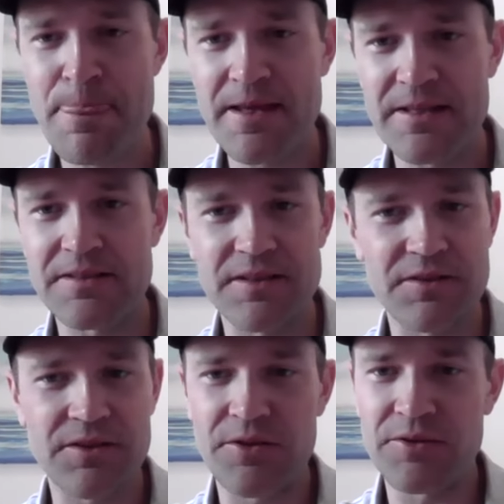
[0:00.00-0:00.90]
he says,
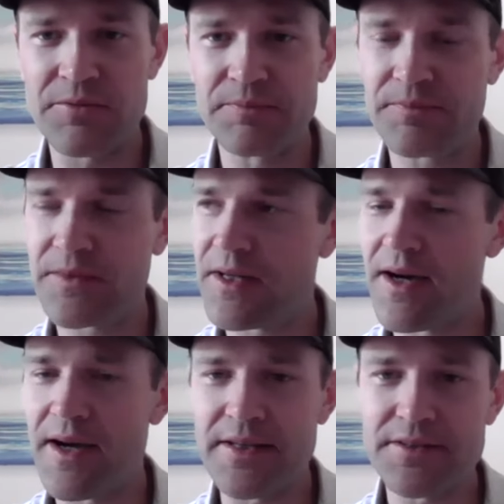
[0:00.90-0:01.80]
you know,
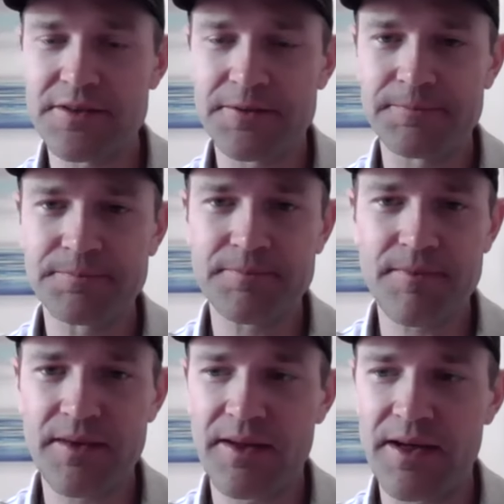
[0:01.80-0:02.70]
guys,
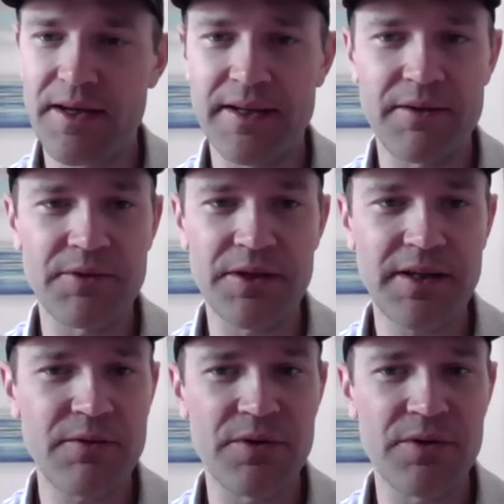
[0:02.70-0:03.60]
I get, I
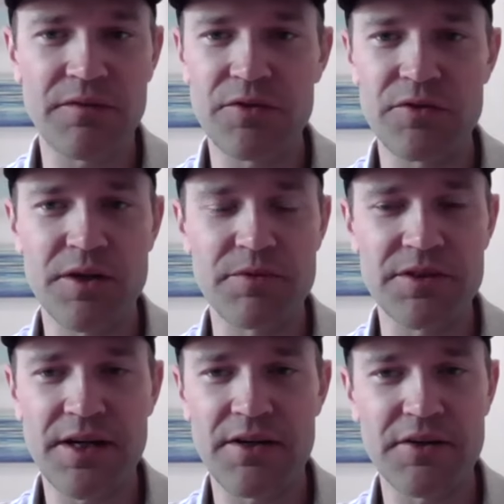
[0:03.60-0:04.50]
get one of you comes
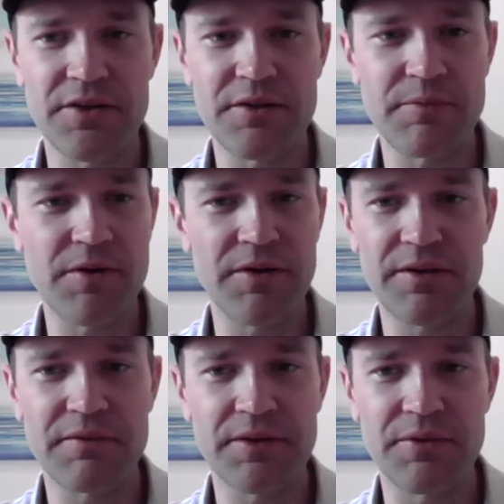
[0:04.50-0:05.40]
down here about,
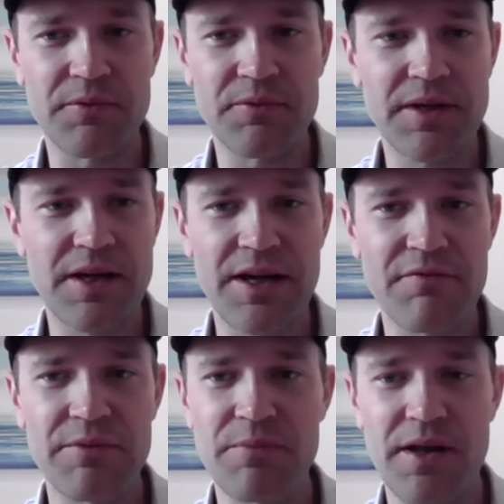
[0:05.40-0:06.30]
you know,
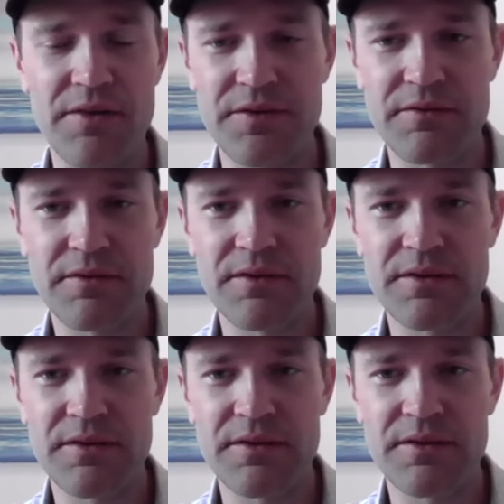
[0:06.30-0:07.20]
every month
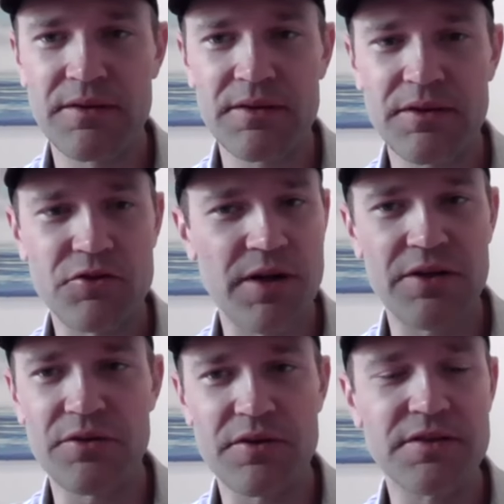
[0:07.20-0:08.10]
you know, trying
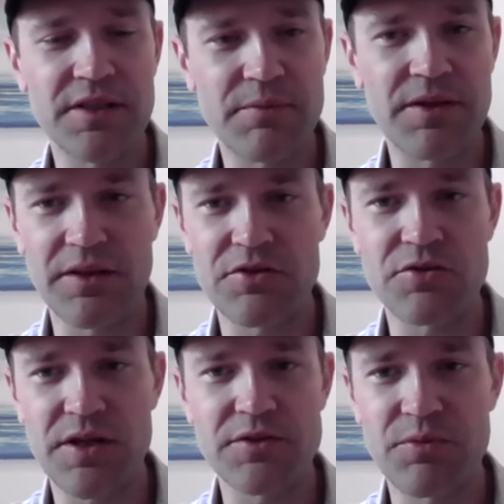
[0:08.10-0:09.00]
to do the same thing that you
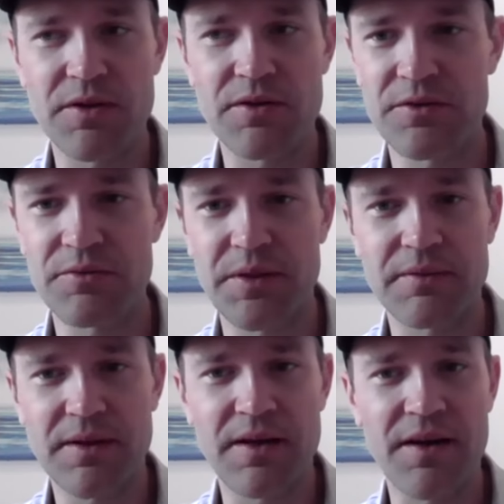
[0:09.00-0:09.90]
guys want to do. But
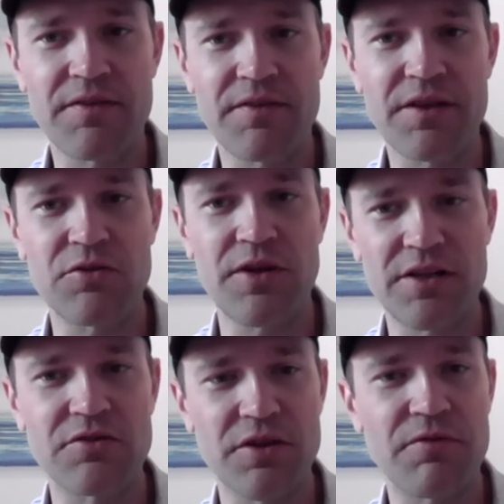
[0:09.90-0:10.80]
I, I, think you
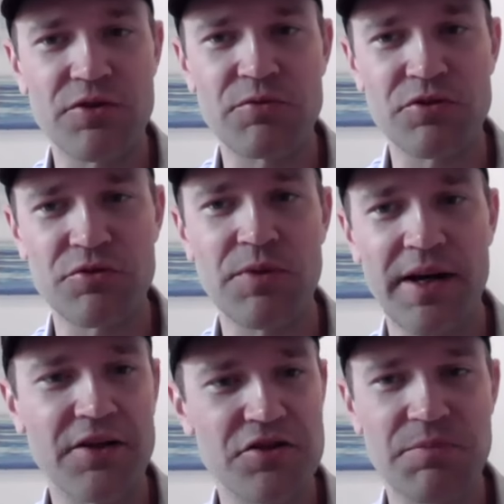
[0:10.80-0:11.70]
guys are the first ones who might
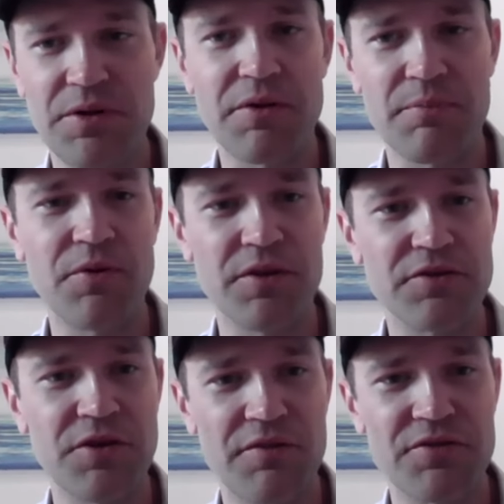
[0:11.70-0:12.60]
actually be able to pull
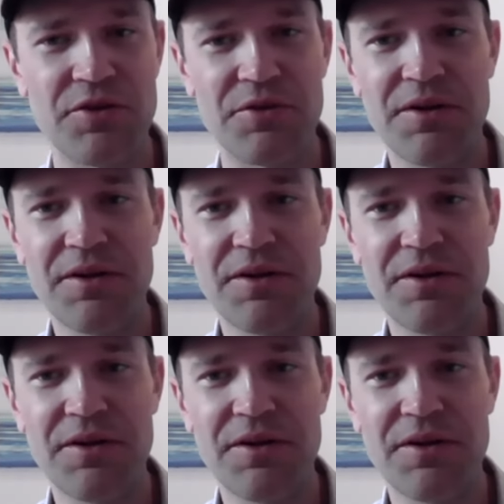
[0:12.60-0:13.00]
this off. So